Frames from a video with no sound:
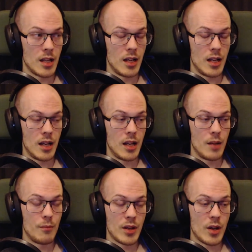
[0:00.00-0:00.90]

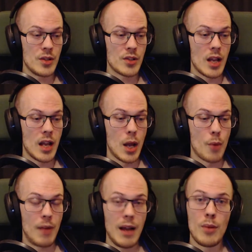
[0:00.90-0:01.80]
because
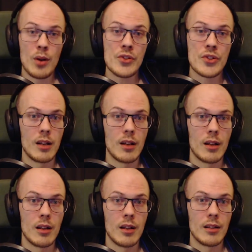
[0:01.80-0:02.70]
my boss,
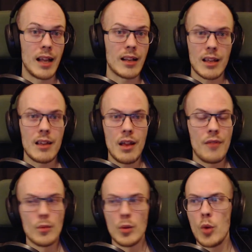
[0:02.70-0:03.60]
like, if
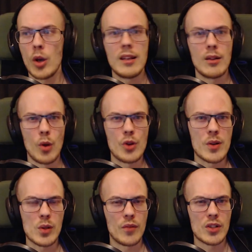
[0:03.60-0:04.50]
you would work in a grocery
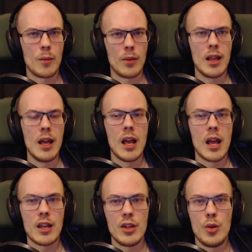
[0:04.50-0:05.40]
store, for example,
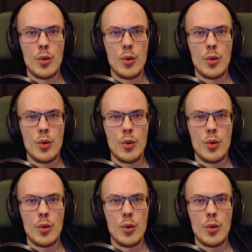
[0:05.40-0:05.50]
you